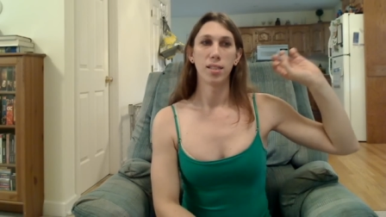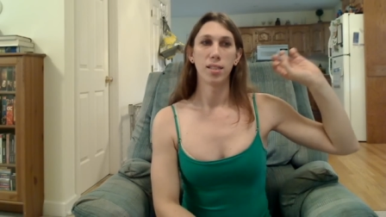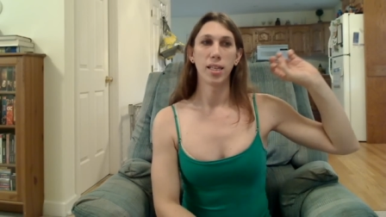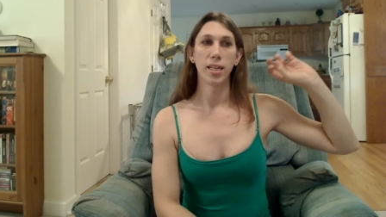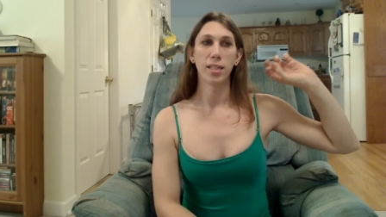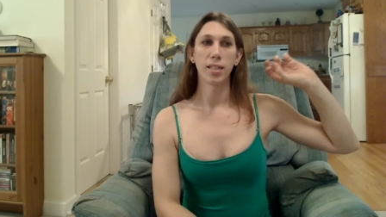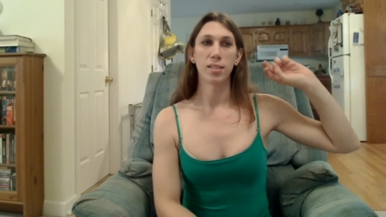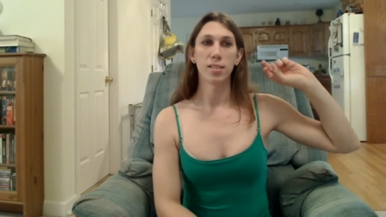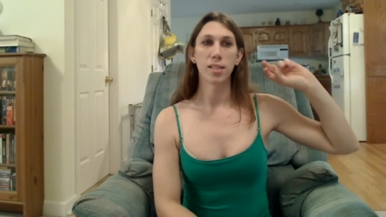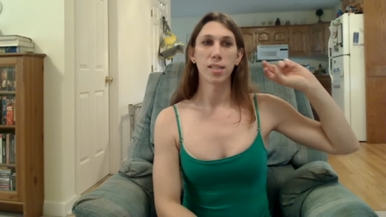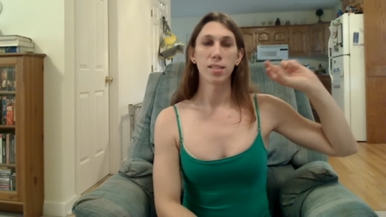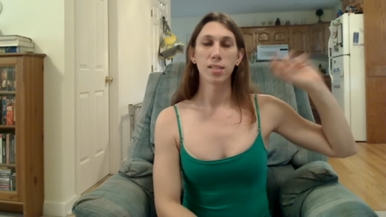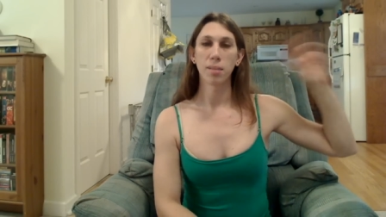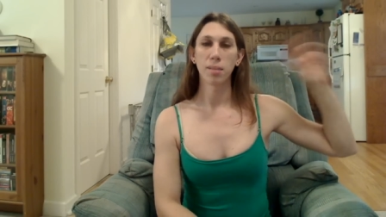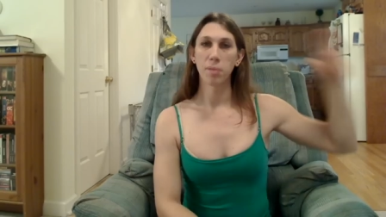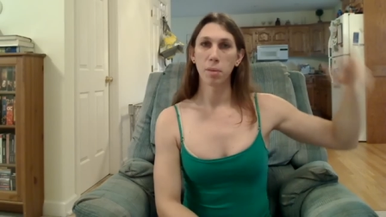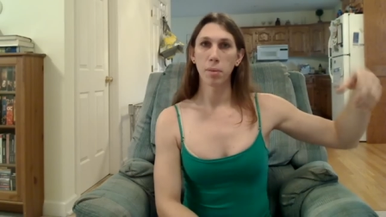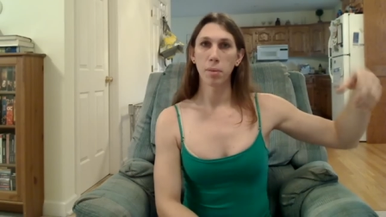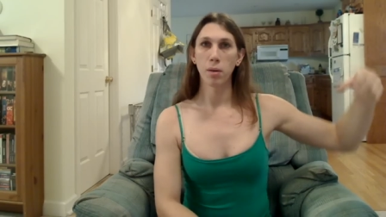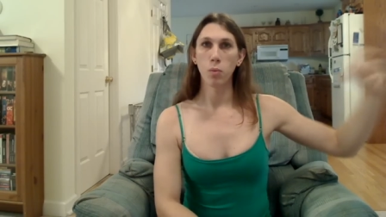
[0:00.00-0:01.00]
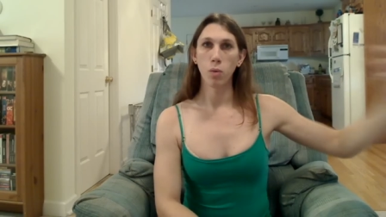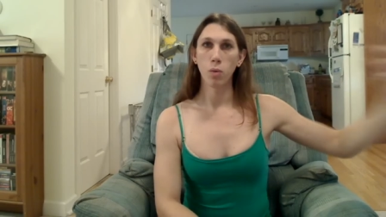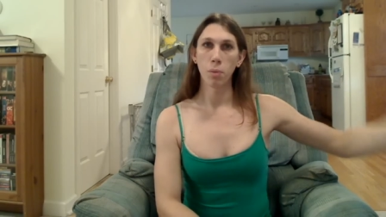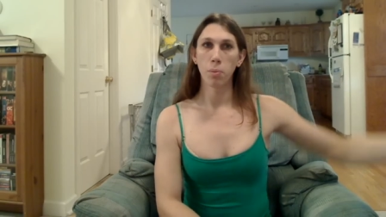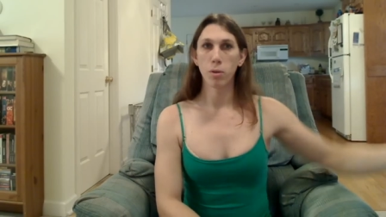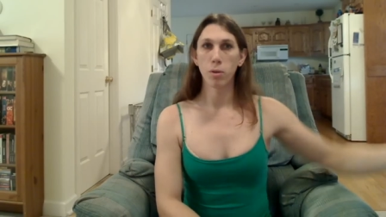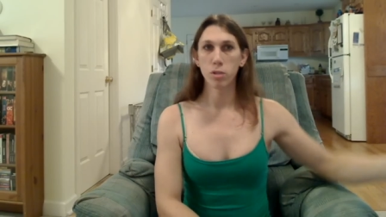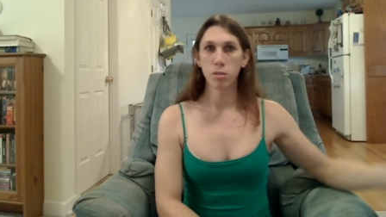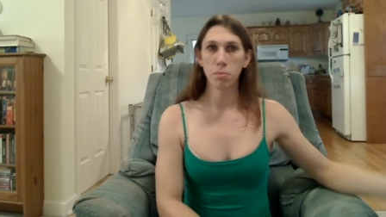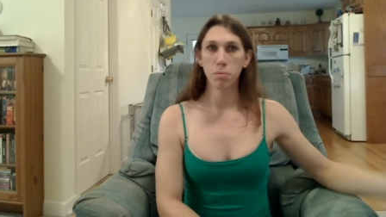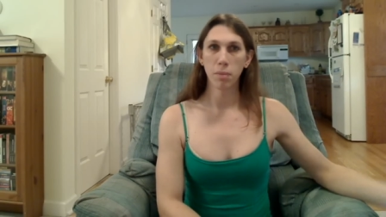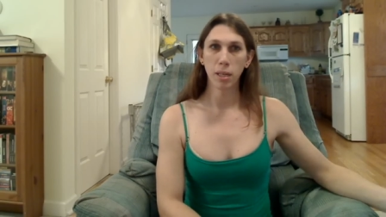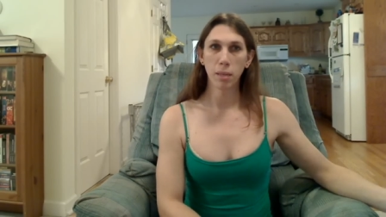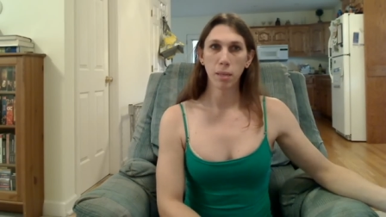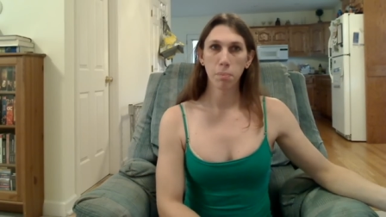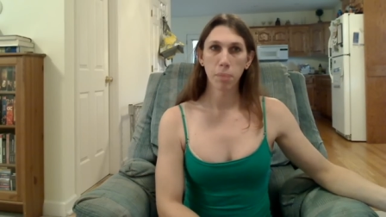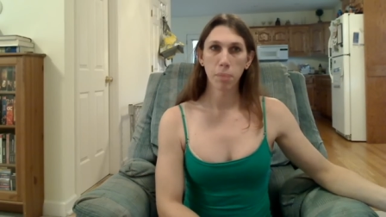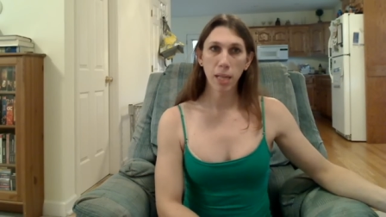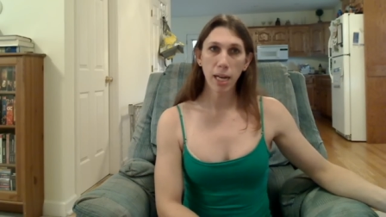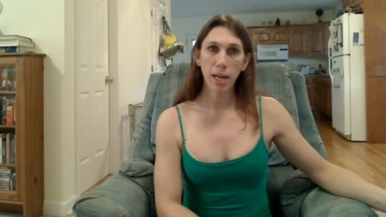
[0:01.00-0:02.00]
they said something about one person
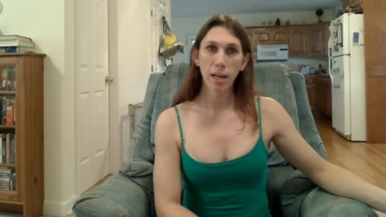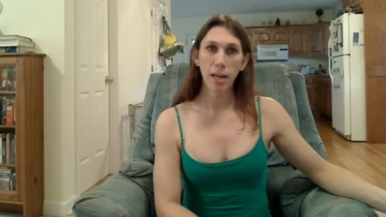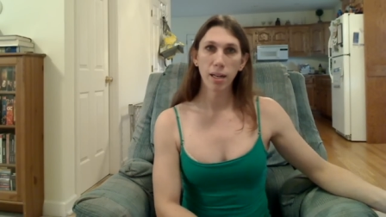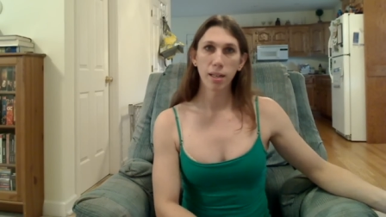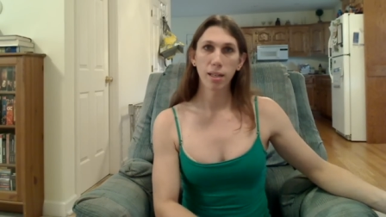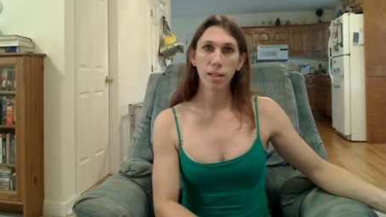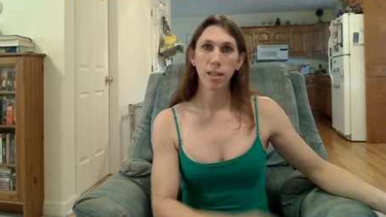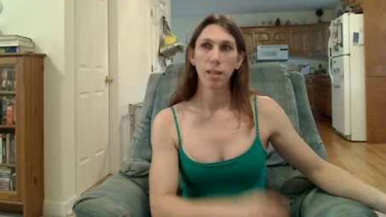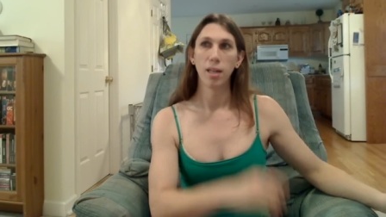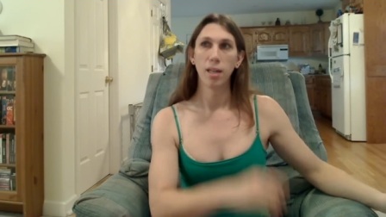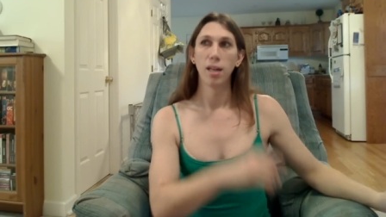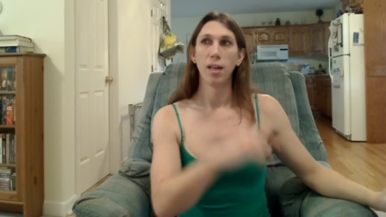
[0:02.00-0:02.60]
being black,